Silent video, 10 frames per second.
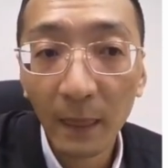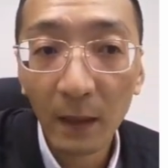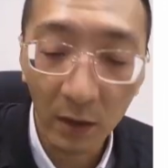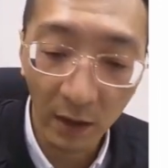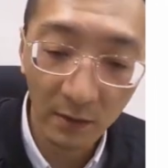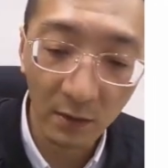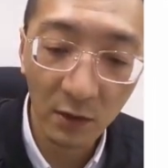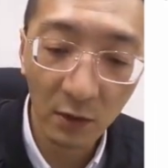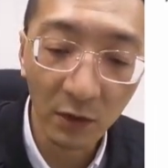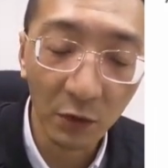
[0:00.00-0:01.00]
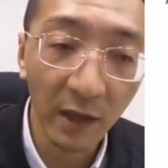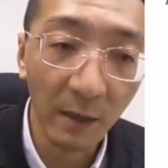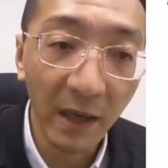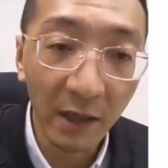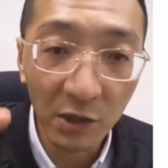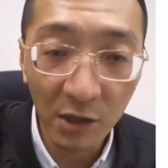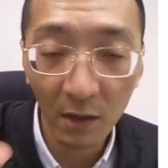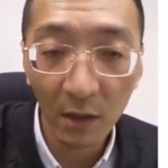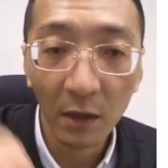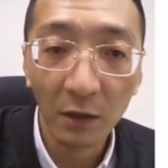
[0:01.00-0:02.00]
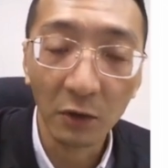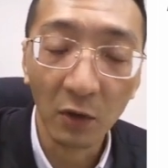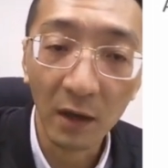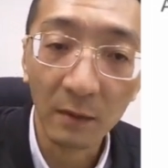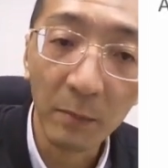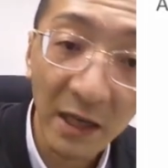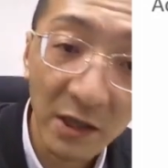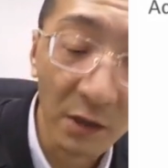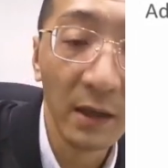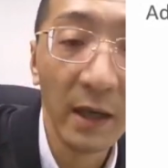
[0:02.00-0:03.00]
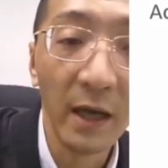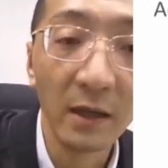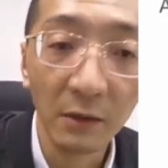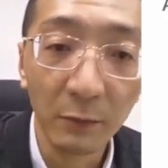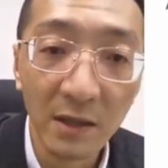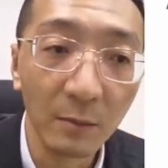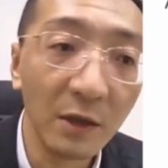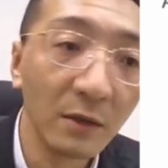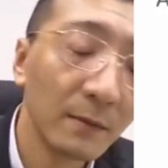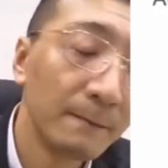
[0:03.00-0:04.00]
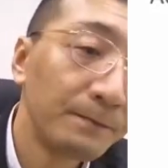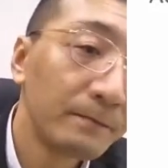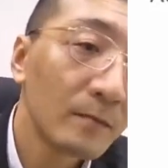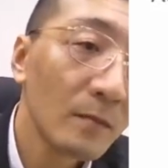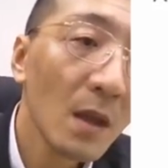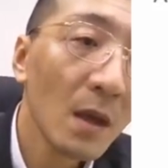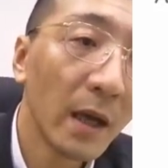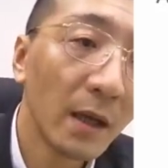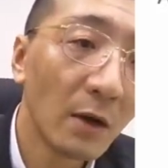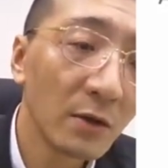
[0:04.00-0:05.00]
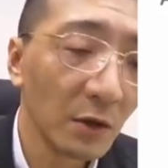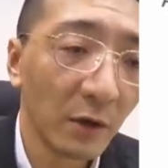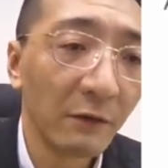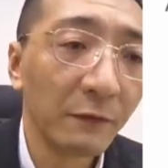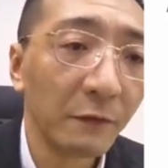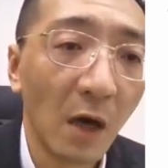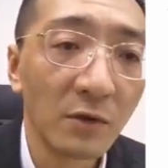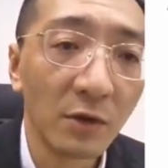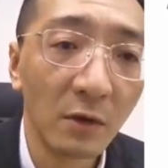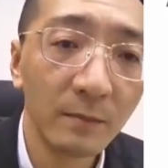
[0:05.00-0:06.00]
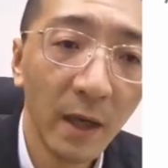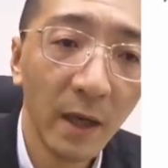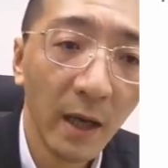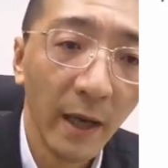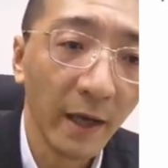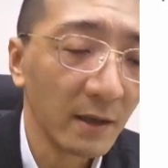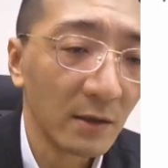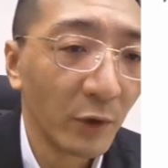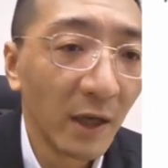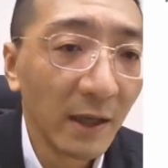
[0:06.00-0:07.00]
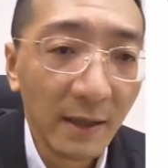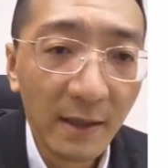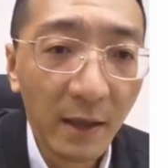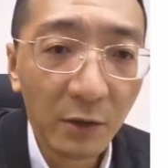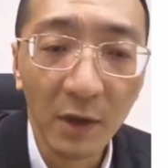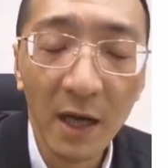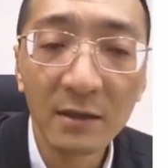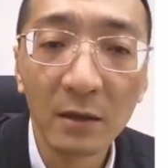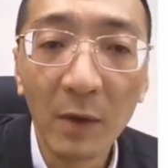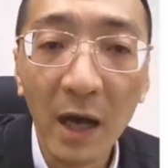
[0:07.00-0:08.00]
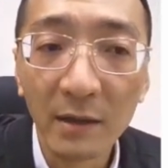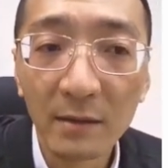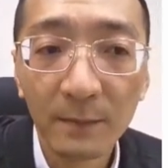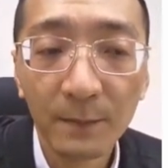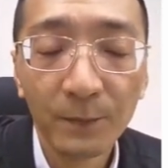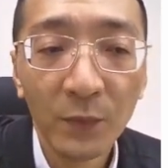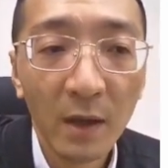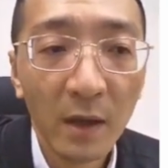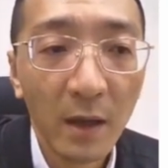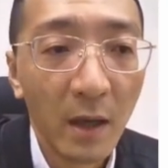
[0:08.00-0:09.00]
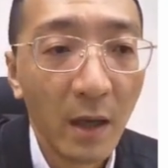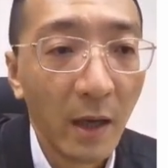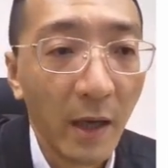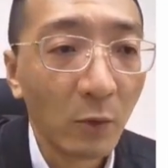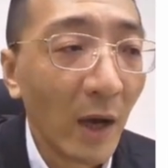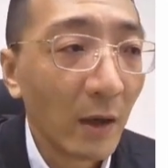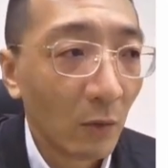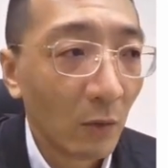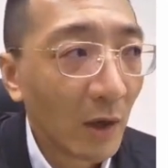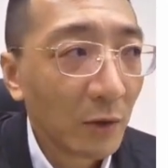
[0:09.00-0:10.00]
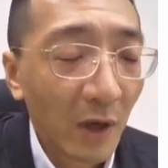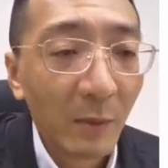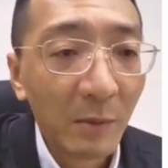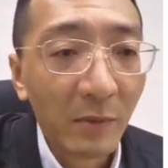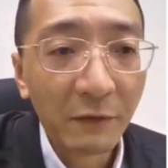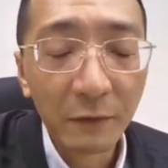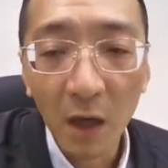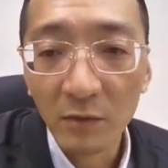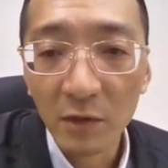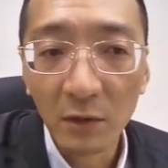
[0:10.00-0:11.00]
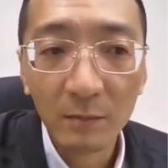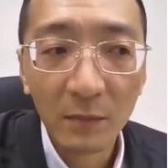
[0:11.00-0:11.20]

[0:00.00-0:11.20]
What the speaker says: Okay, so you can manage your budget and investment. And also you have full control. And it's really easy to customize. And what do I mean by full control?